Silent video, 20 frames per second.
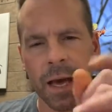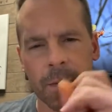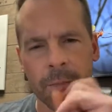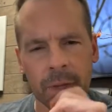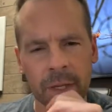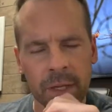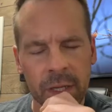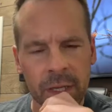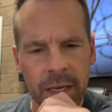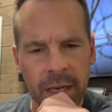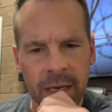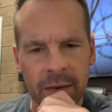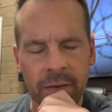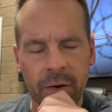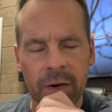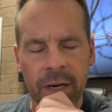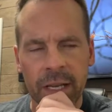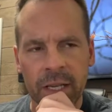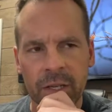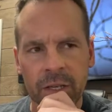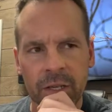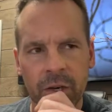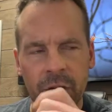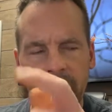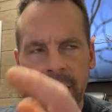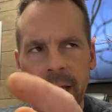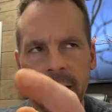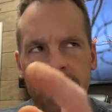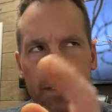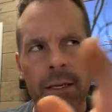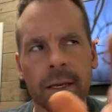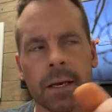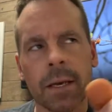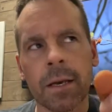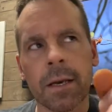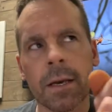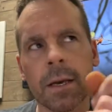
I believe, or he took it